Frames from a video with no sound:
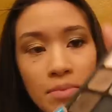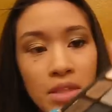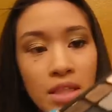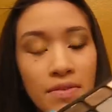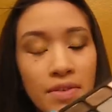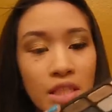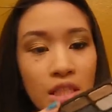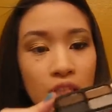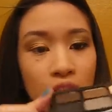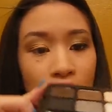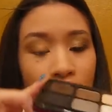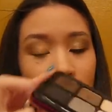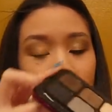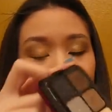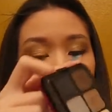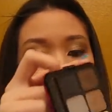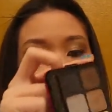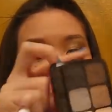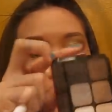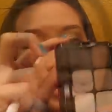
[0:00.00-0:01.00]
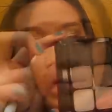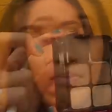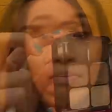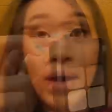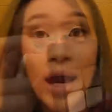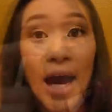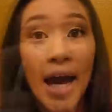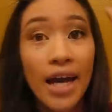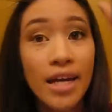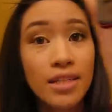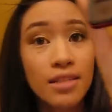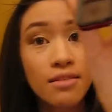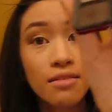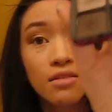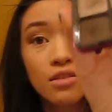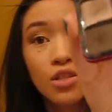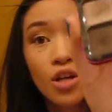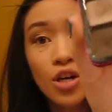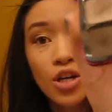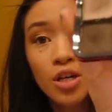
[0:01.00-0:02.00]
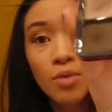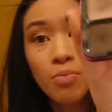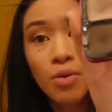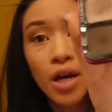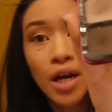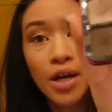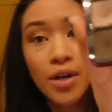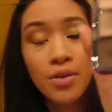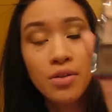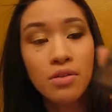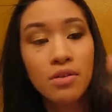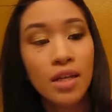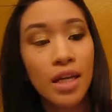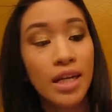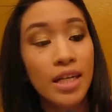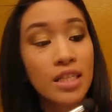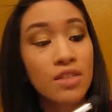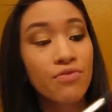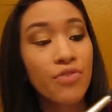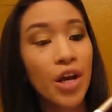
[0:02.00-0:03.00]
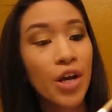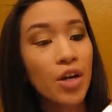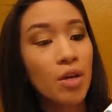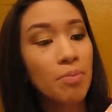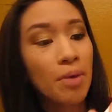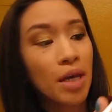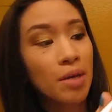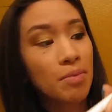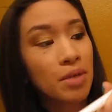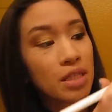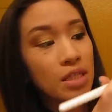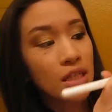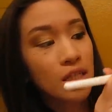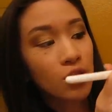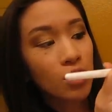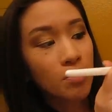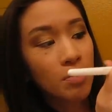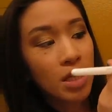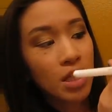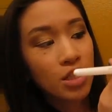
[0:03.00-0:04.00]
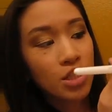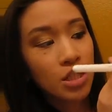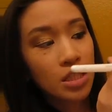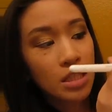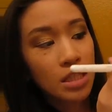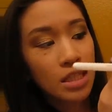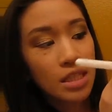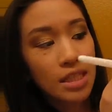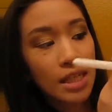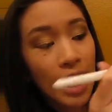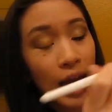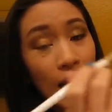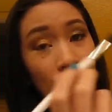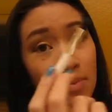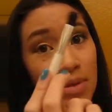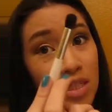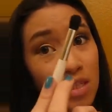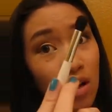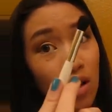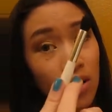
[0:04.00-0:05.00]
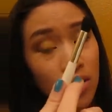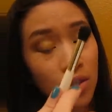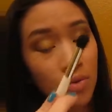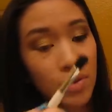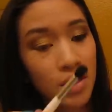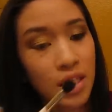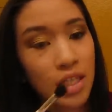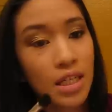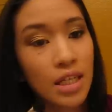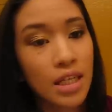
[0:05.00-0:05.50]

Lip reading: believe it's Dark Devotion. Matte, dark brown, and it's very pigmented. So I mean, just a dab is all you really